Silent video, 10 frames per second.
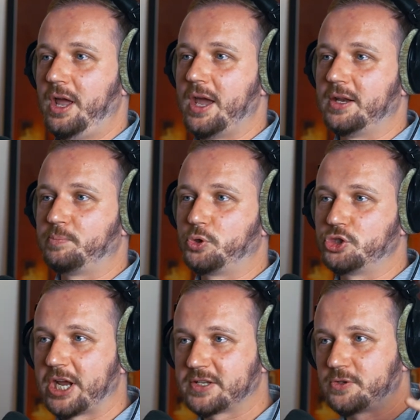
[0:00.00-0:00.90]
and
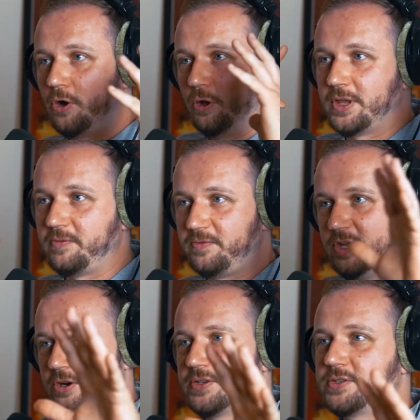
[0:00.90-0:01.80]
projects all their
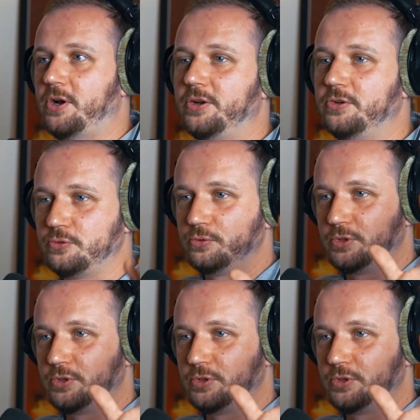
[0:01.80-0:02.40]
fears onto